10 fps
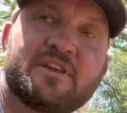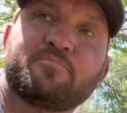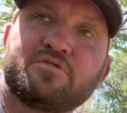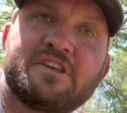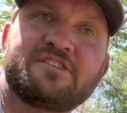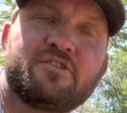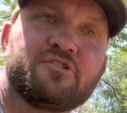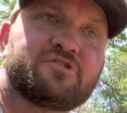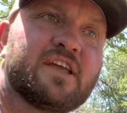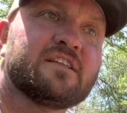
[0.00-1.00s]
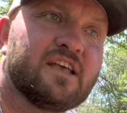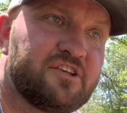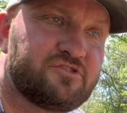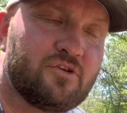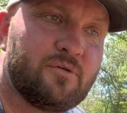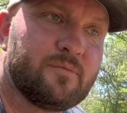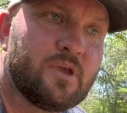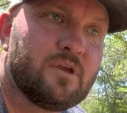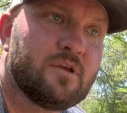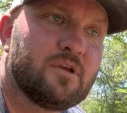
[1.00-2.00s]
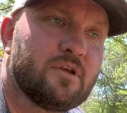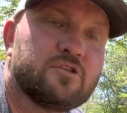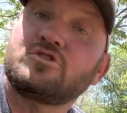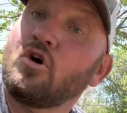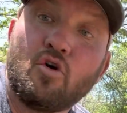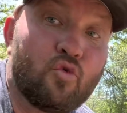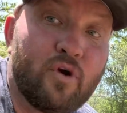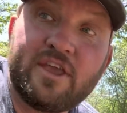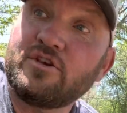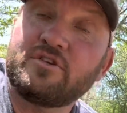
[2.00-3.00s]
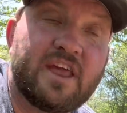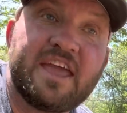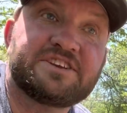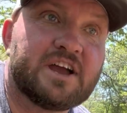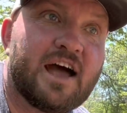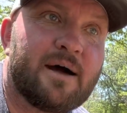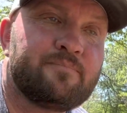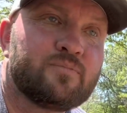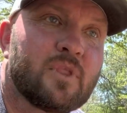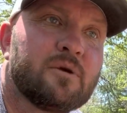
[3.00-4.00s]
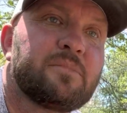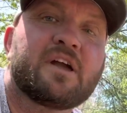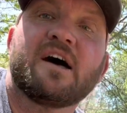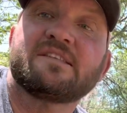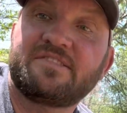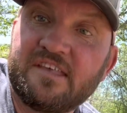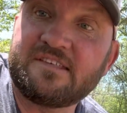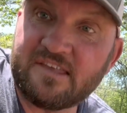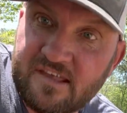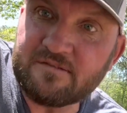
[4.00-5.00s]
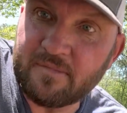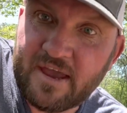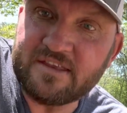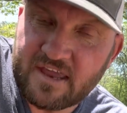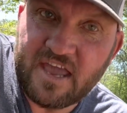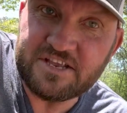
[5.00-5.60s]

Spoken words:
please don't say, Lester, don't quit your day job, because this is my day